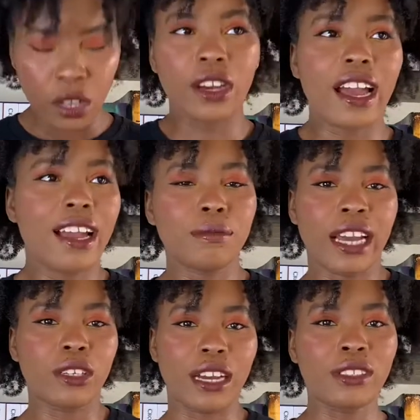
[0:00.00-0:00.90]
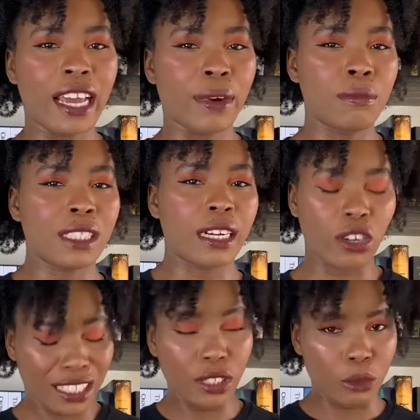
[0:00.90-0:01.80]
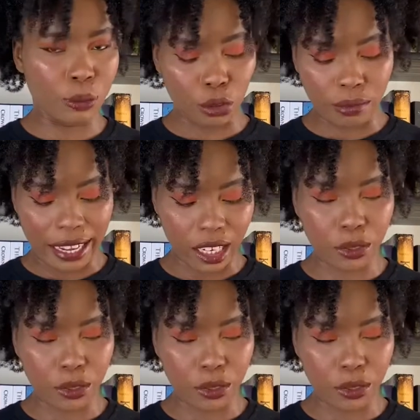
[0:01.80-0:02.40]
Okay, I don't like buying mismatched covers. I know like most people don't like it,